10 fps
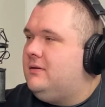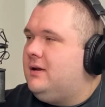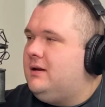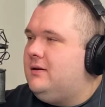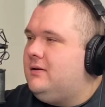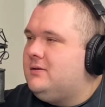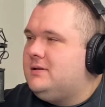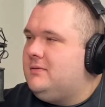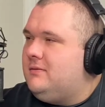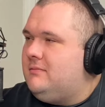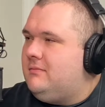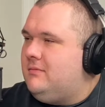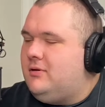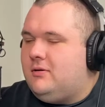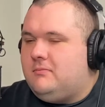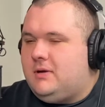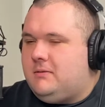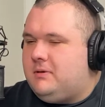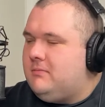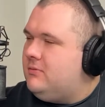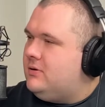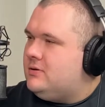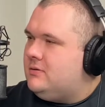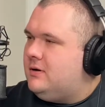and it doesn't make people enjoy.